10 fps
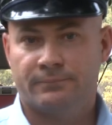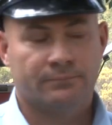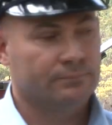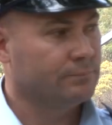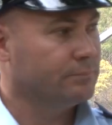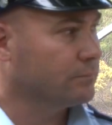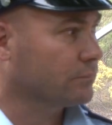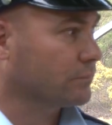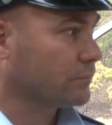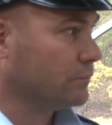Was he at
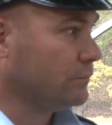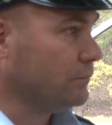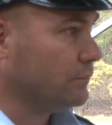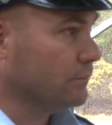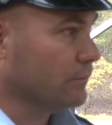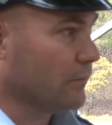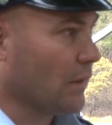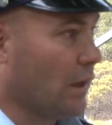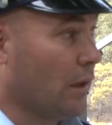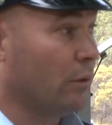home when she left?
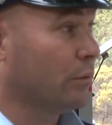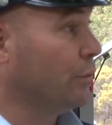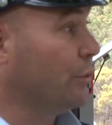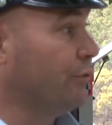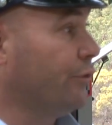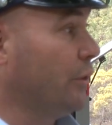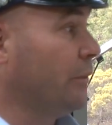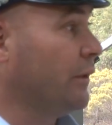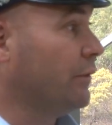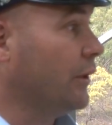Uh, I couldn't confirm
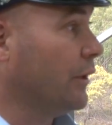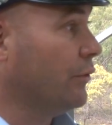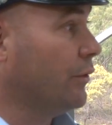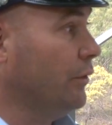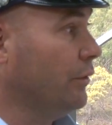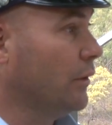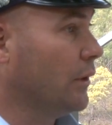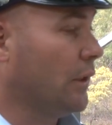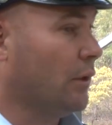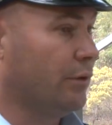that to tell you the truth.
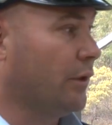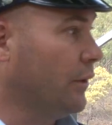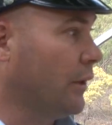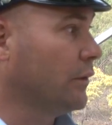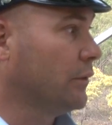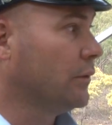Uh, I don't know.